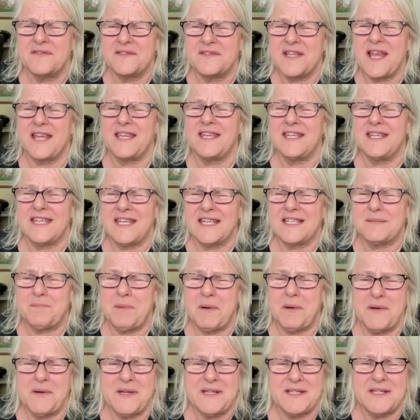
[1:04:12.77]
of psychic
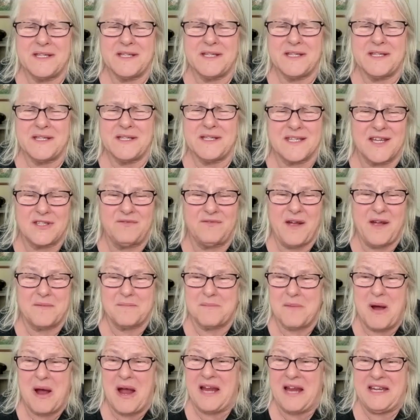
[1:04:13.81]
experiences, and she
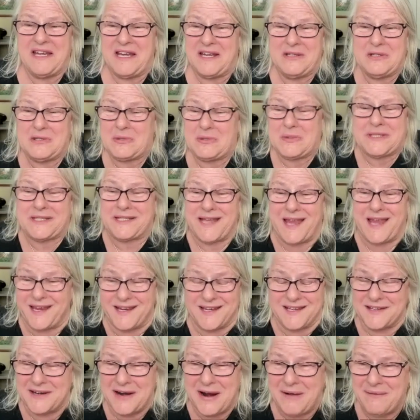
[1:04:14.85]
found mine
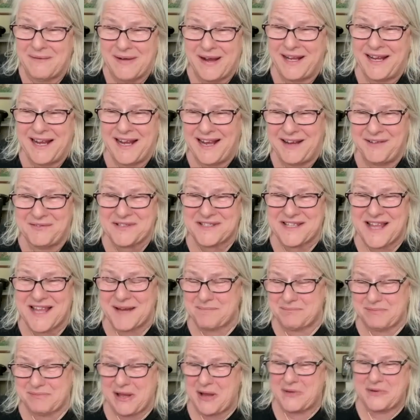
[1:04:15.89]
interesting,
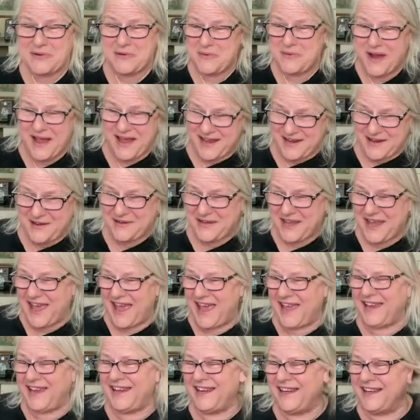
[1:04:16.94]
like blown away.
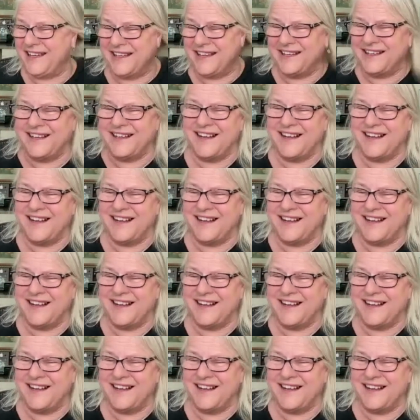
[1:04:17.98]
Okay.